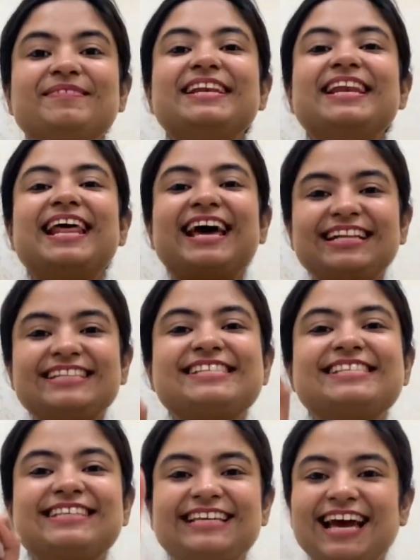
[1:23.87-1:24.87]

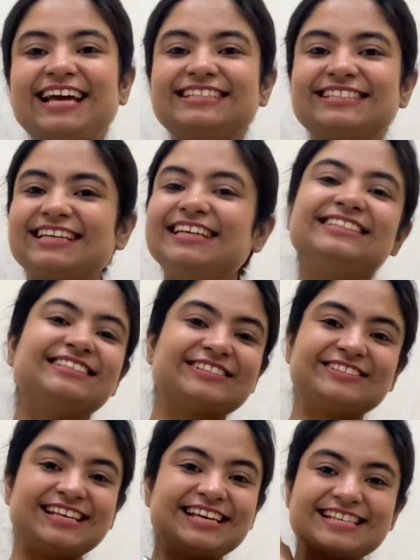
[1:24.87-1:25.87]
let's get
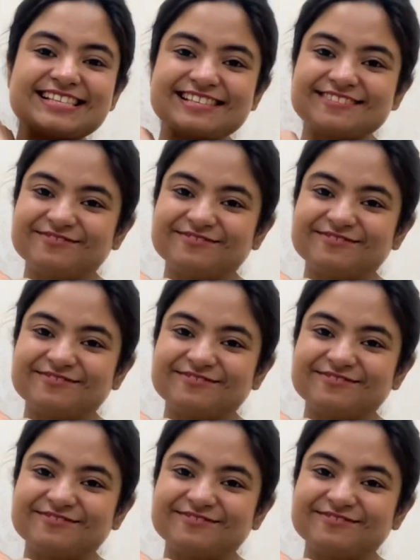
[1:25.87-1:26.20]
into this